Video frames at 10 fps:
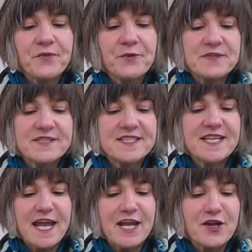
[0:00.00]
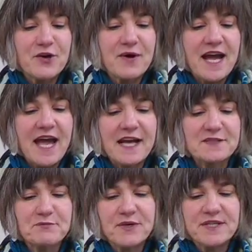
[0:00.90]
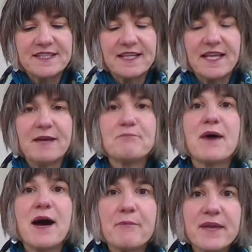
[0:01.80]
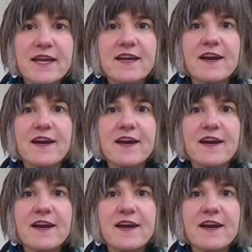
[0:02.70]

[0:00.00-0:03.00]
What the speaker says: was the day Noah asked pointedly, Mommy,